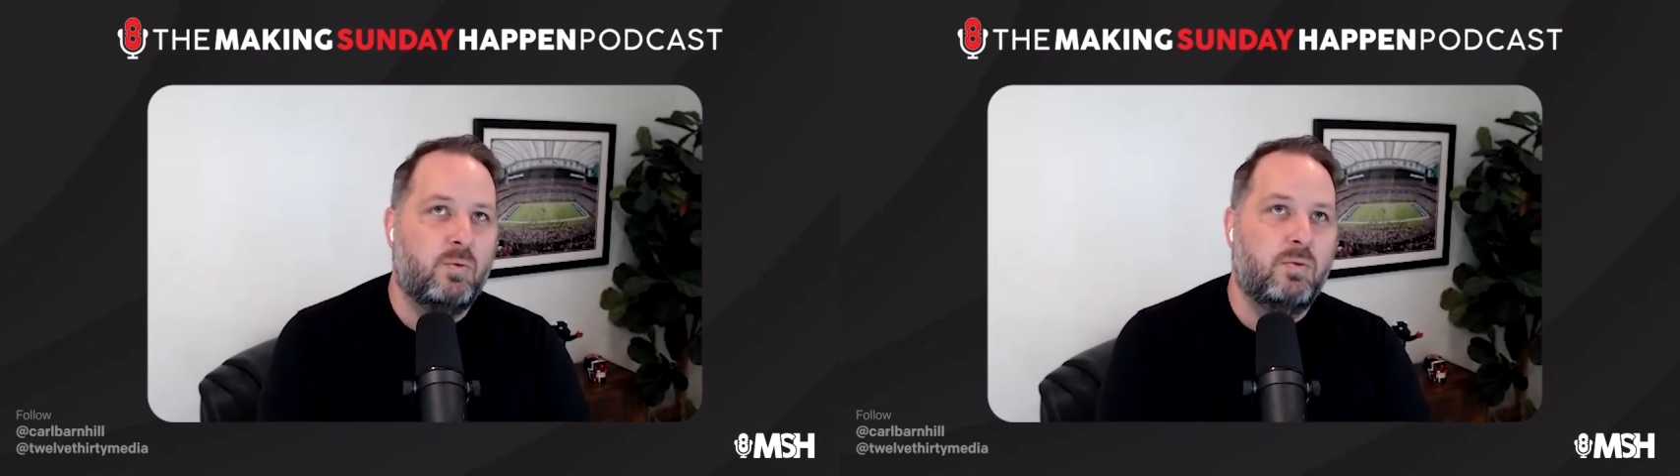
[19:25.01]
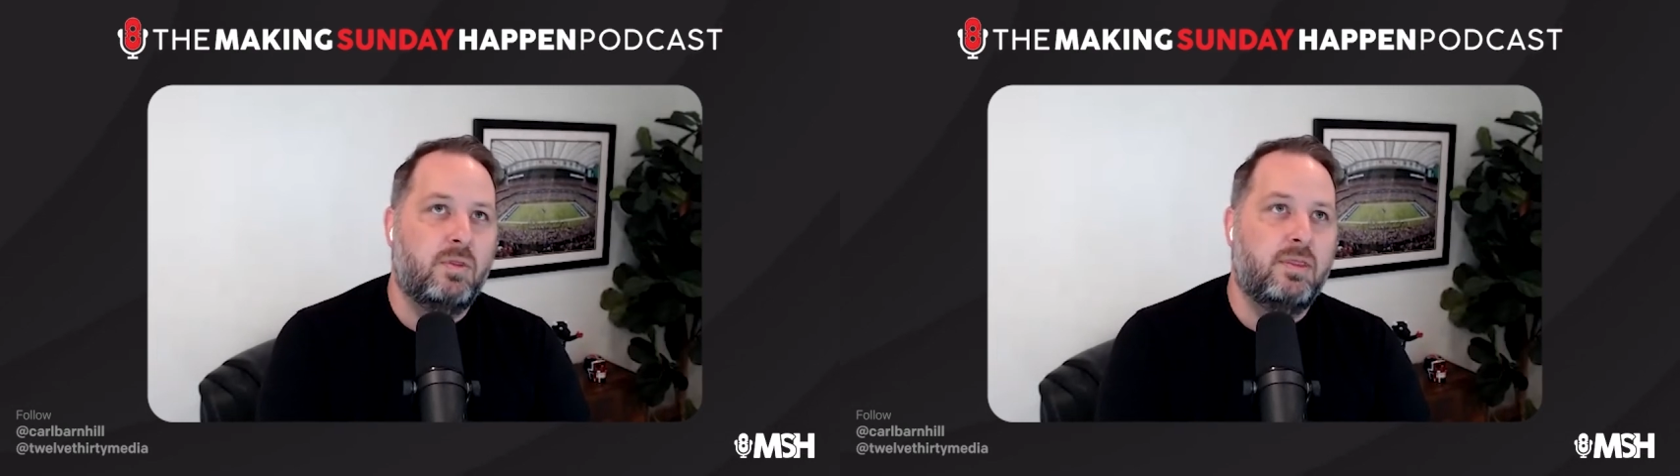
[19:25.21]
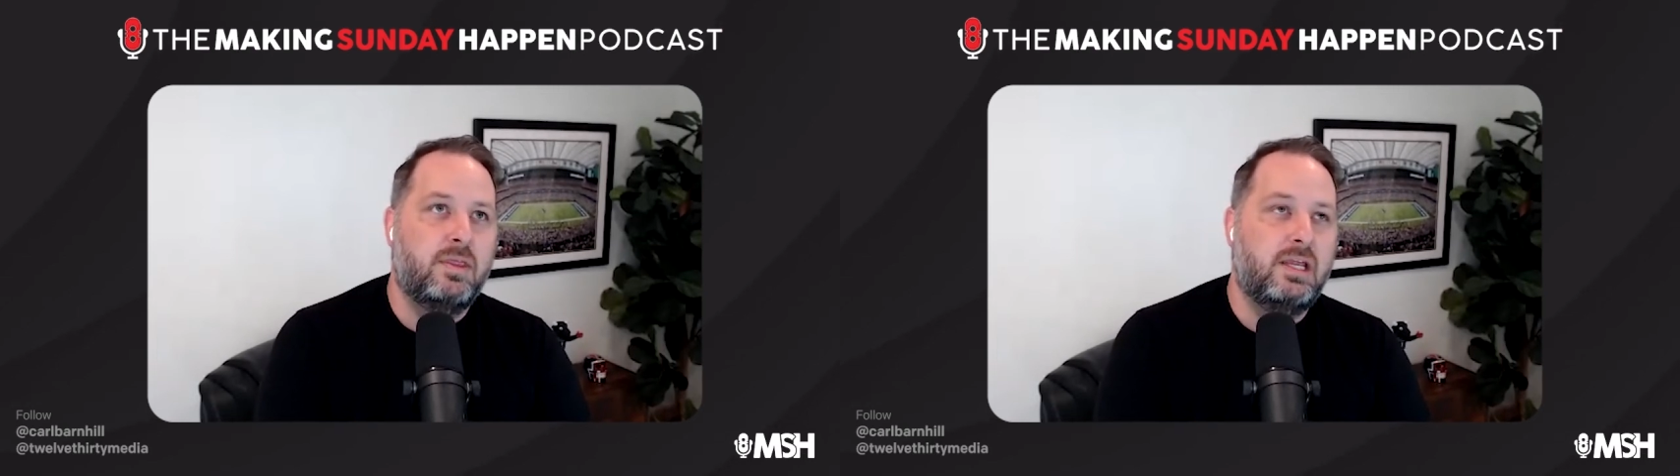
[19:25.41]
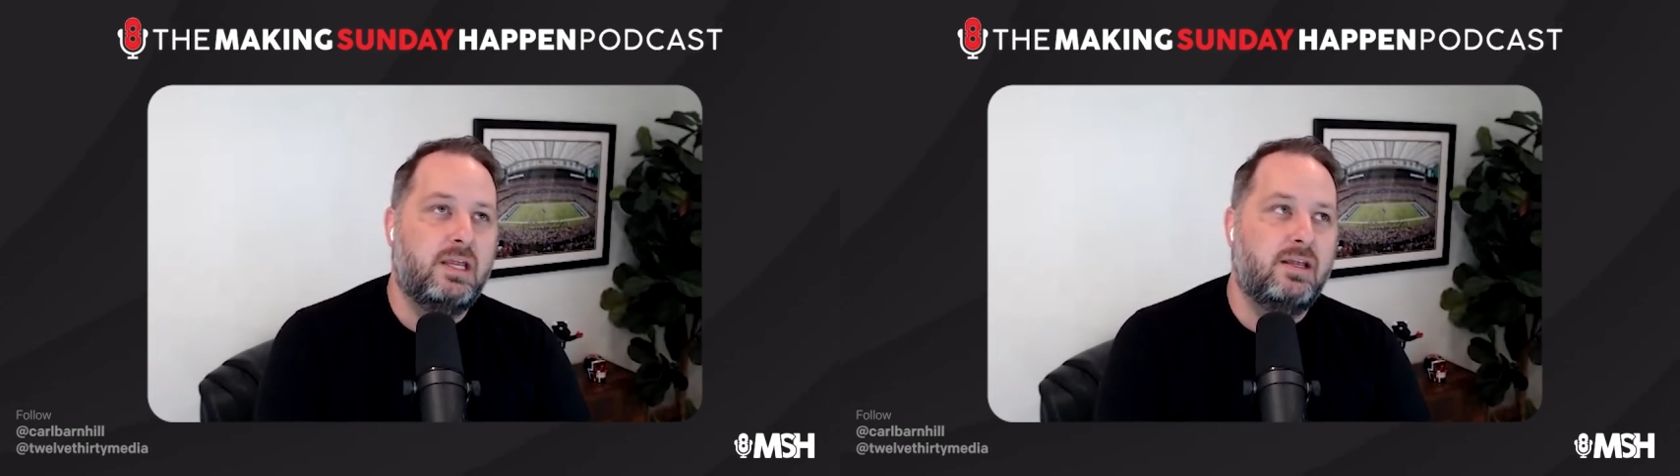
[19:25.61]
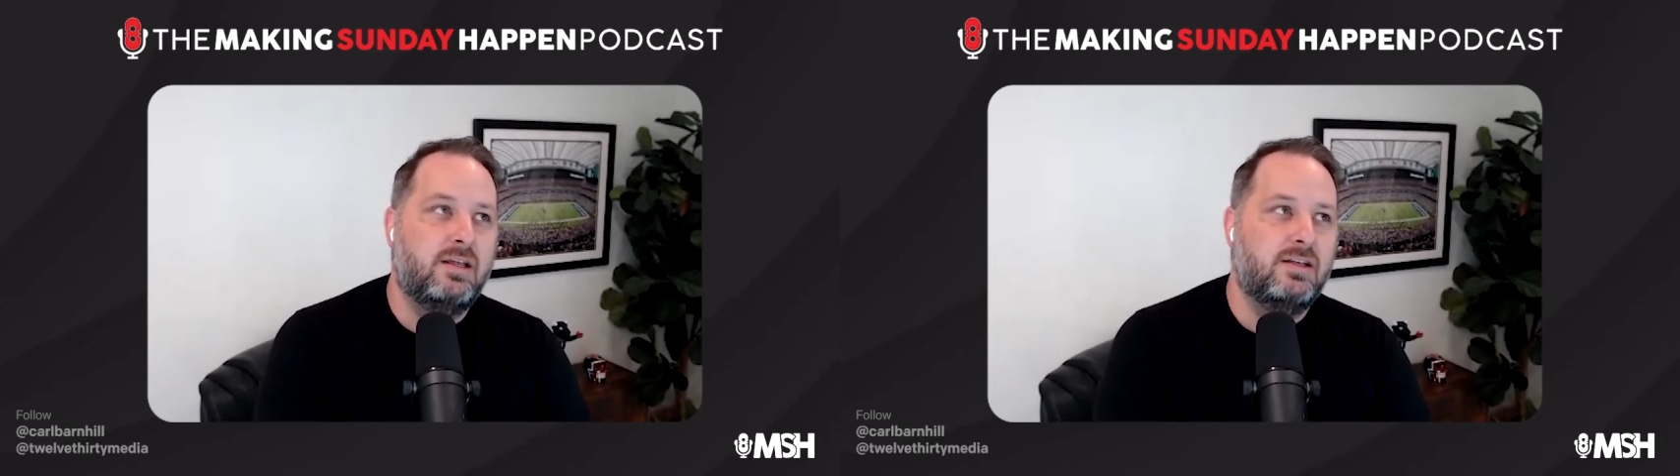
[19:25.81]

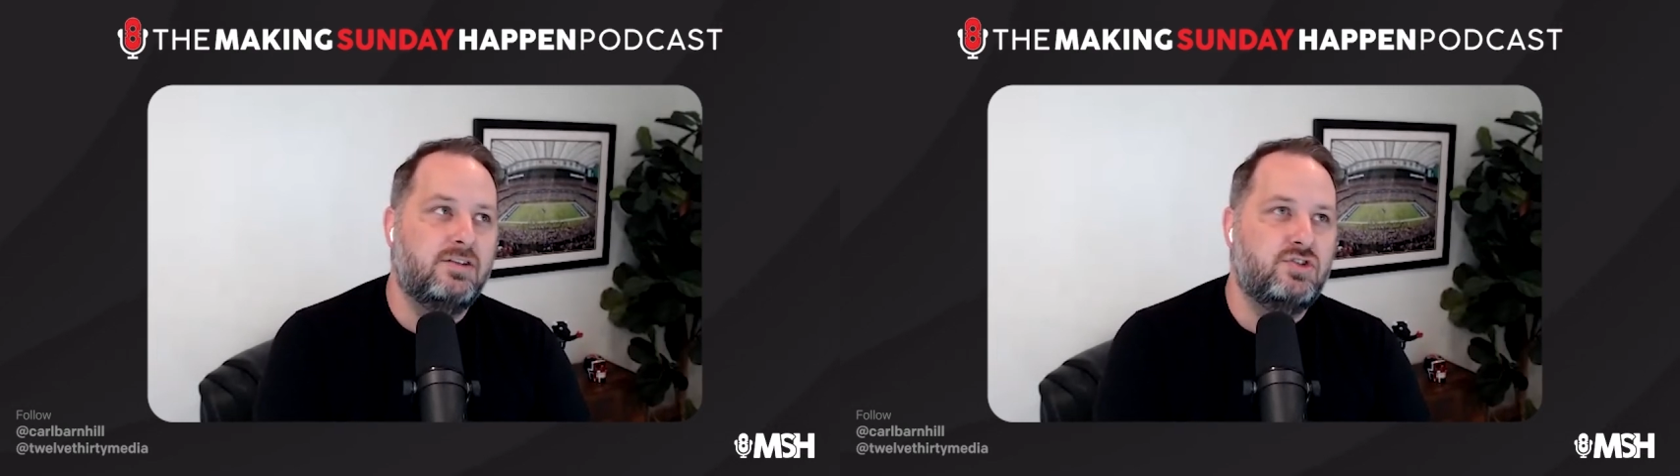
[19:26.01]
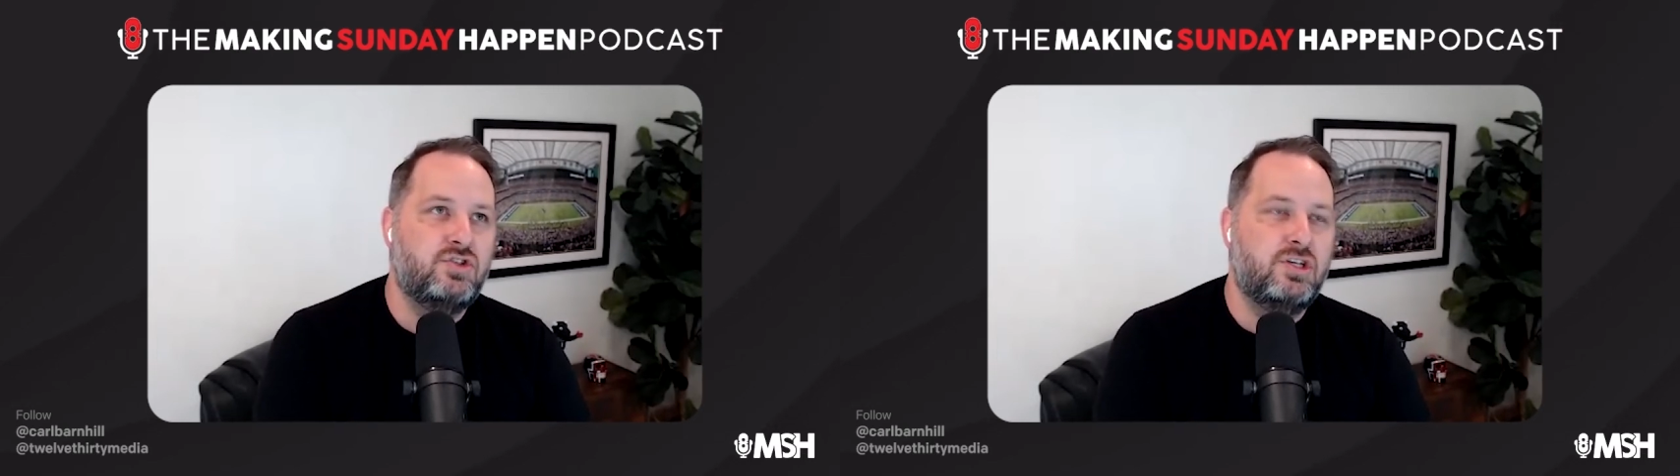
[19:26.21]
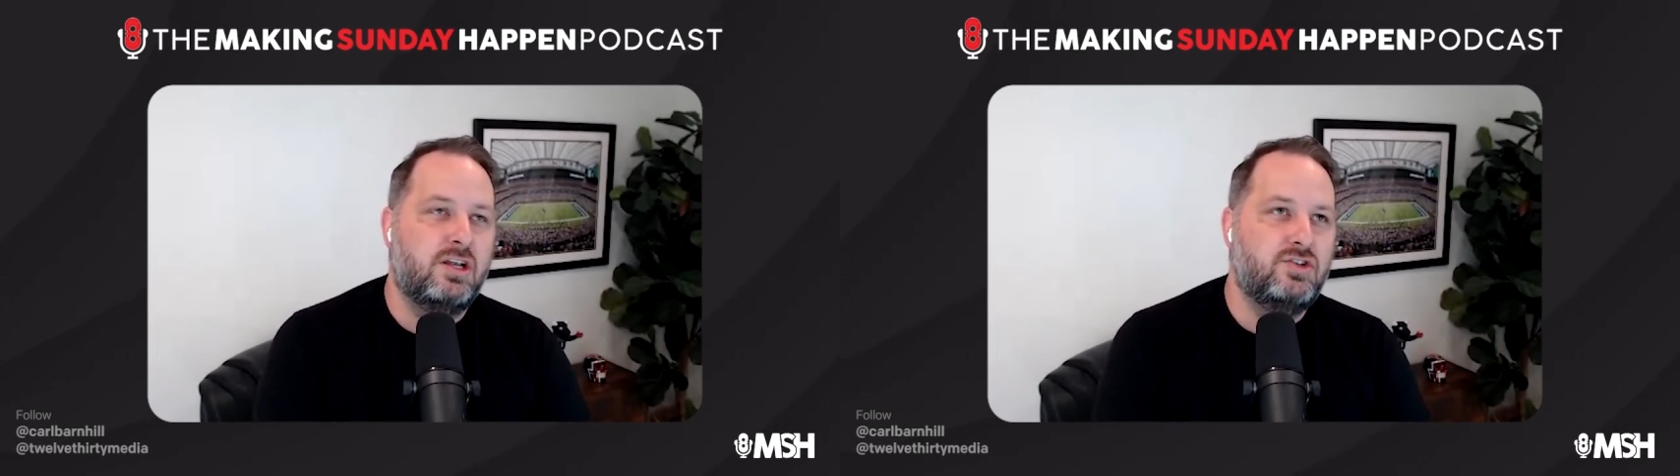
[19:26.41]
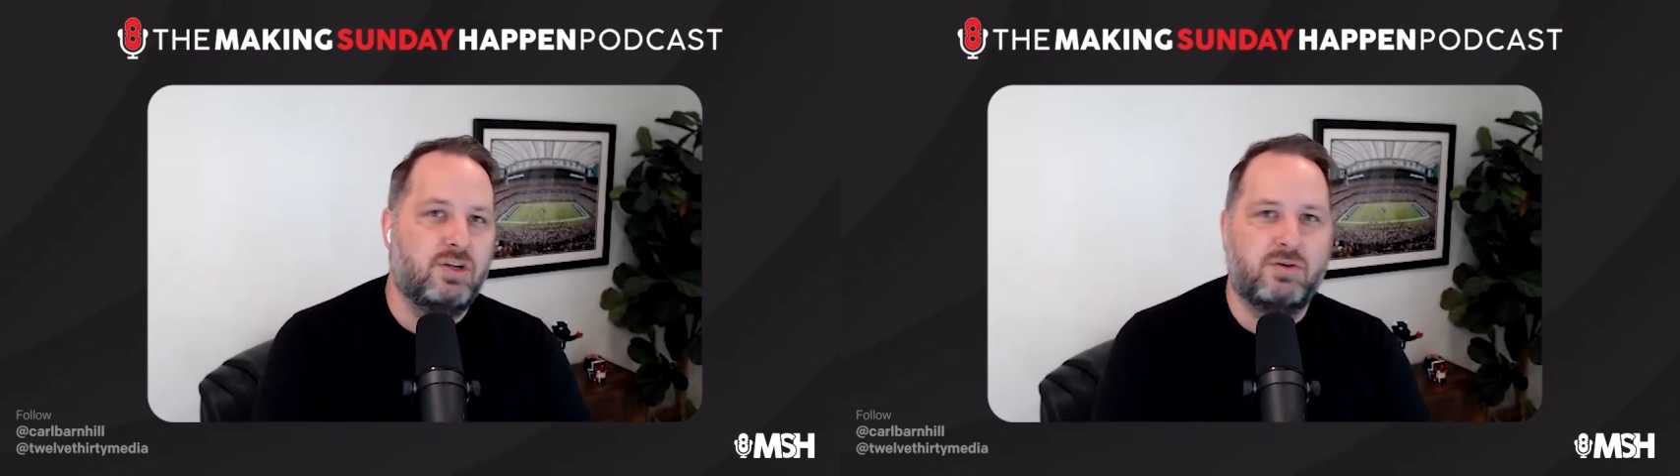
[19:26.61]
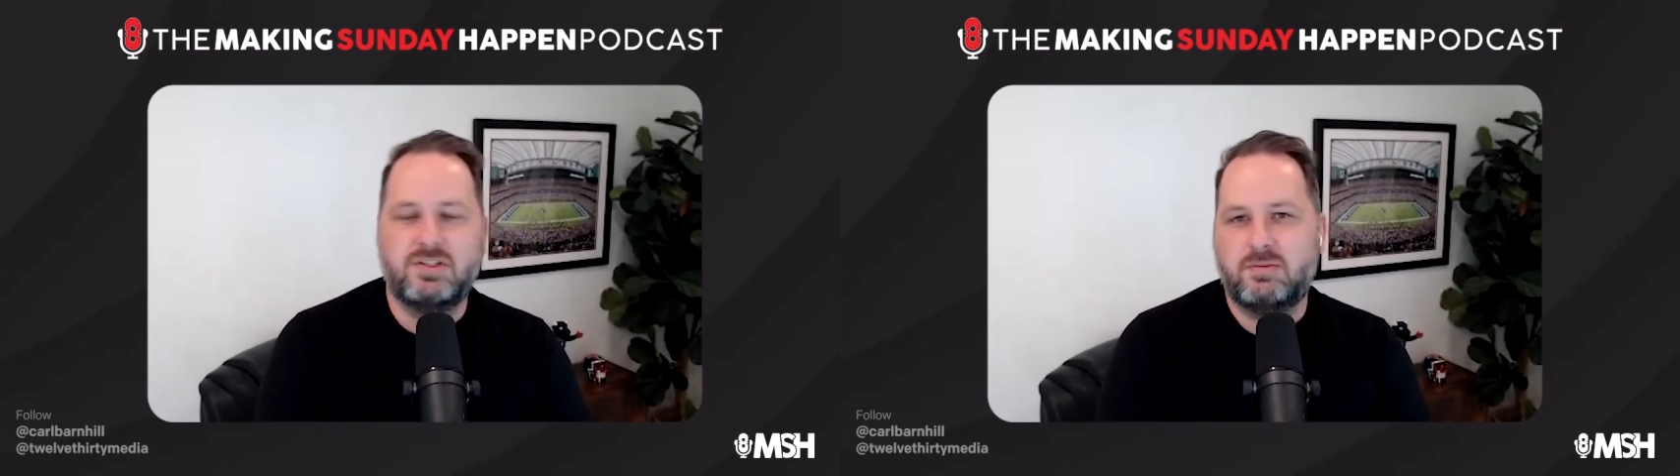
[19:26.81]
the
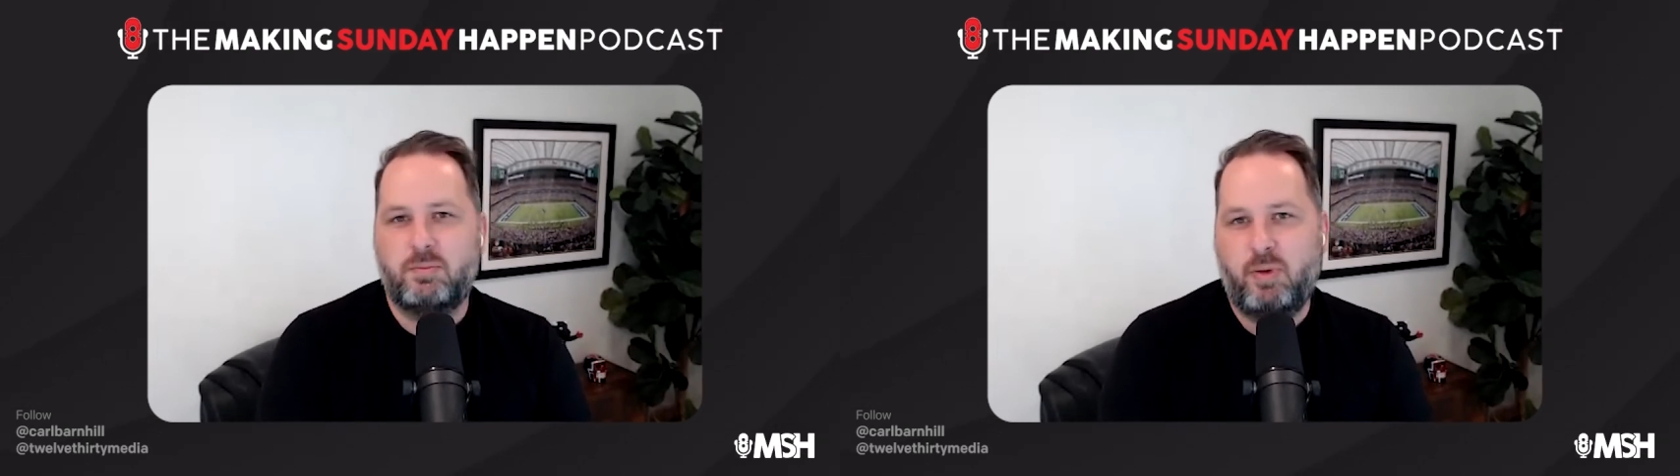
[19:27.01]
children's